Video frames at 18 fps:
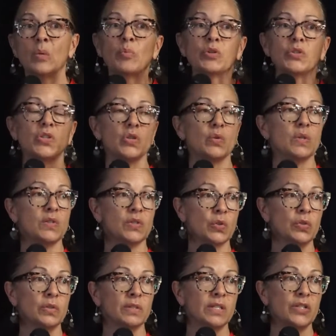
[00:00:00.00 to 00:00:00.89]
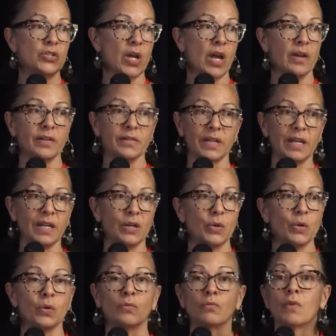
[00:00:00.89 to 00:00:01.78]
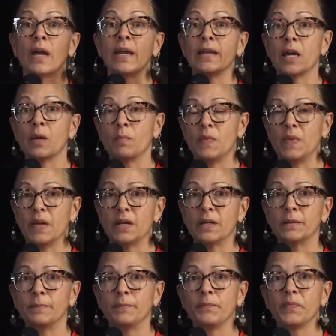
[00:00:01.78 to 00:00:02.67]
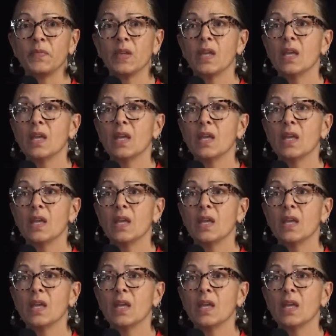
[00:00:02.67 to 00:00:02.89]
Number two is certainly childcare, or right up there.